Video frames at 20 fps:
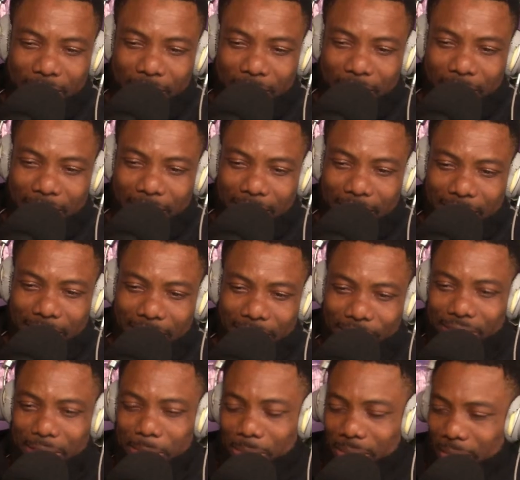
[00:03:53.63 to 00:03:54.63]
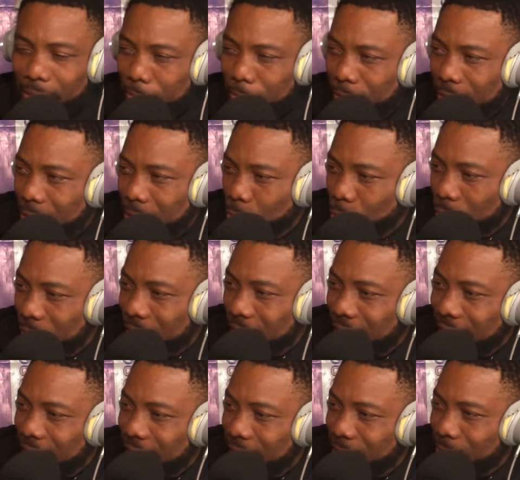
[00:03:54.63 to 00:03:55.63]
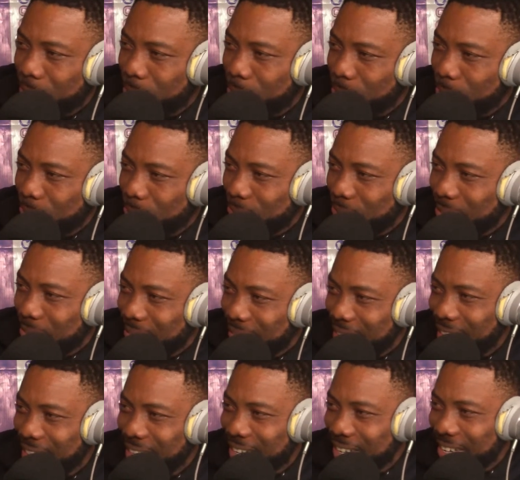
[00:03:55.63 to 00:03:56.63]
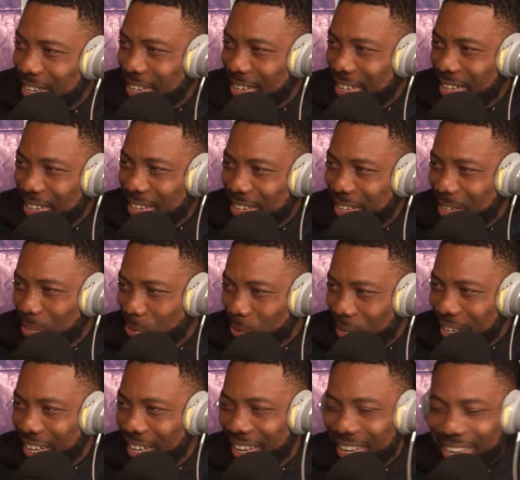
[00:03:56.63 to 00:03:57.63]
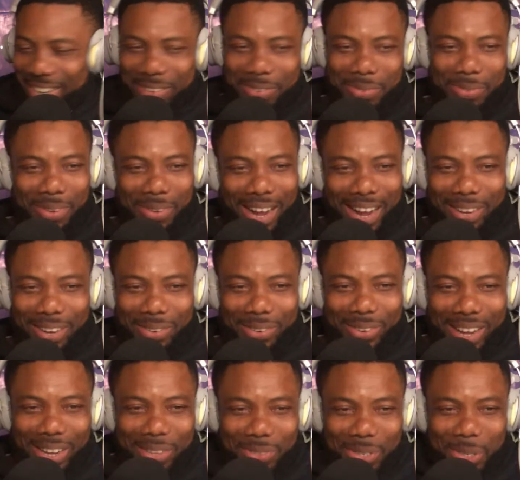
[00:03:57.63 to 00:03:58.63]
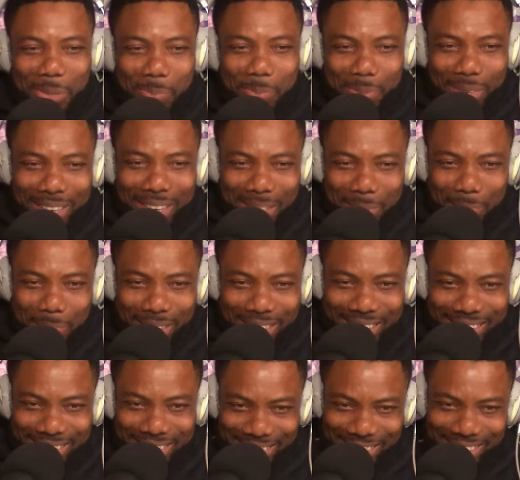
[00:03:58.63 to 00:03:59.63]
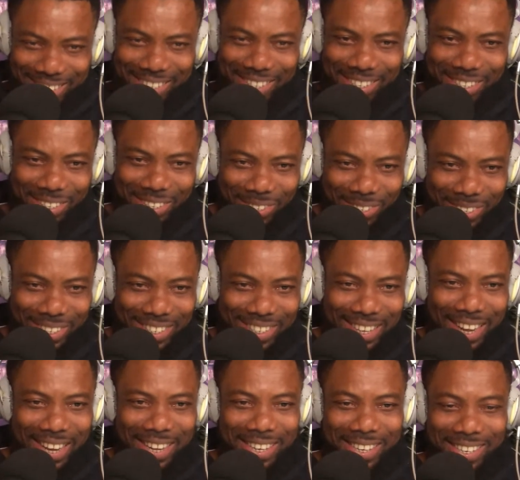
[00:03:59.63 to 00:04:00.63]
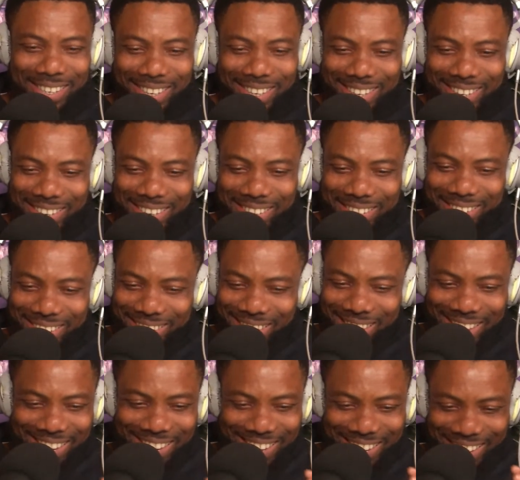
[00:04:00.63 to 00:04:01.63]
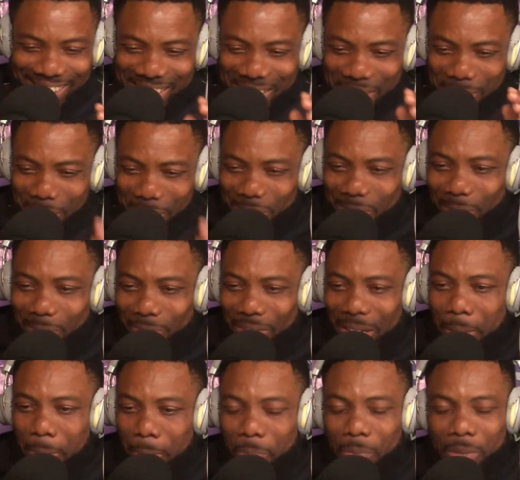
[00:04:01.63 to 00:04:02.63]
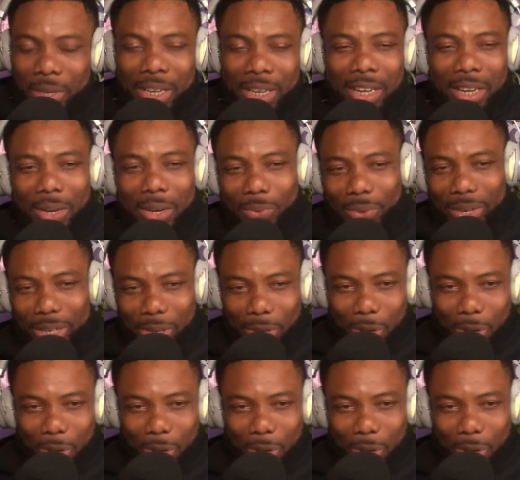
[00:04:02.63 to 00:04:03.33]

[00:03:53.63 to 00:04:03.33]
they like carry themselves and the way they the way they I don't know how to explain it. Understand? Most of them, when